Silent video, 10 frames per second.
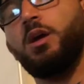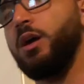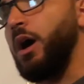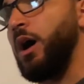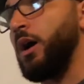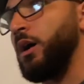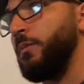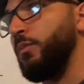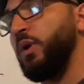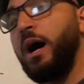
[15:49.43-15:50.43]

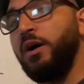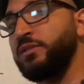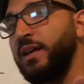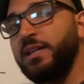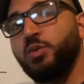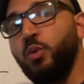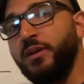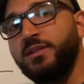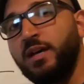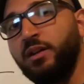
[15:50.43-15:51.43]
How's
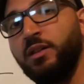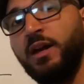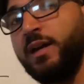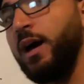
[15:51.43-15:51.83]
S1 sounding like?